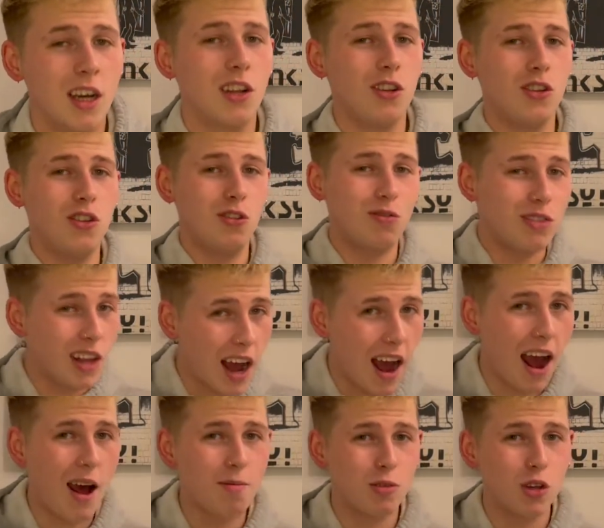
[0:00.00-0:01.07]

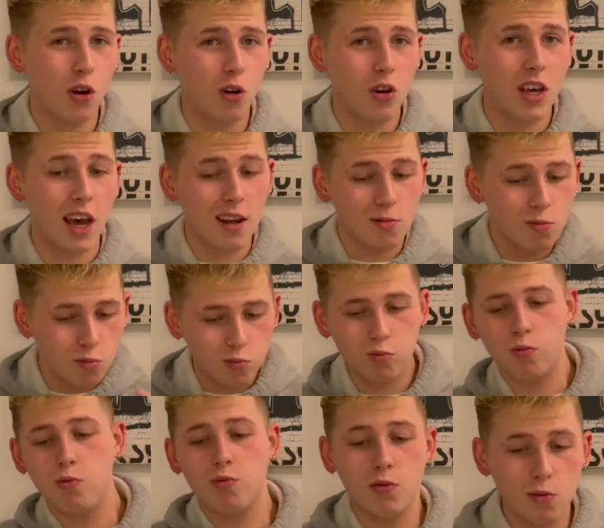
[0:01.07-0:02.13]
I'm talking,
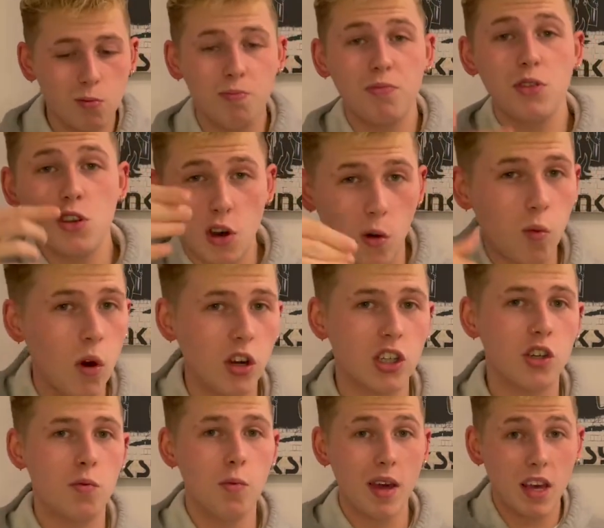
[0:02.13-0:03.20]
you're
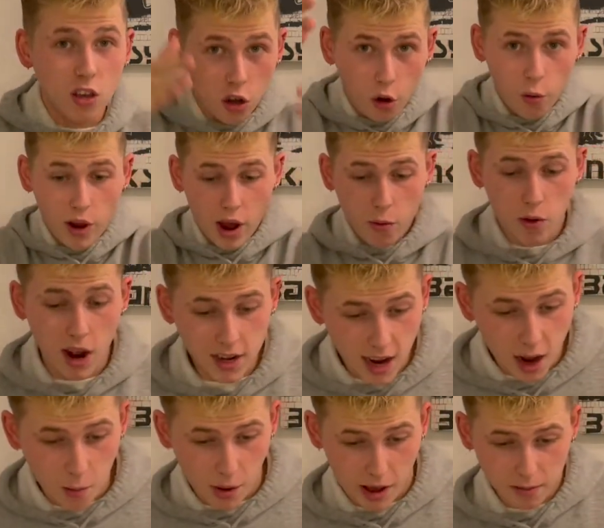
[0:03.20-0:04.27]
watching me, you're here right
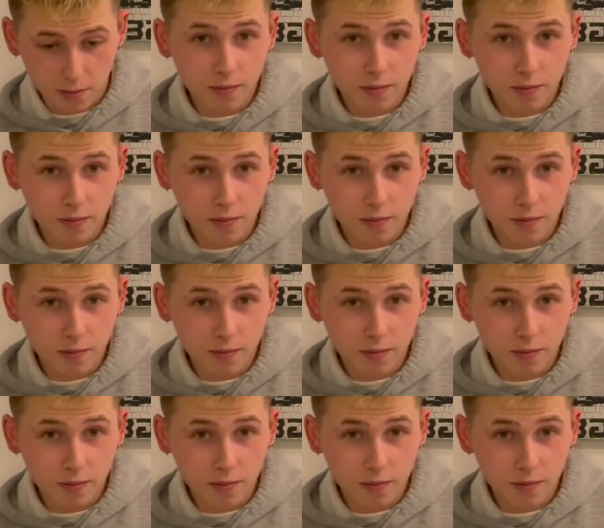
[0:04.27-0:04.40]
now, mate.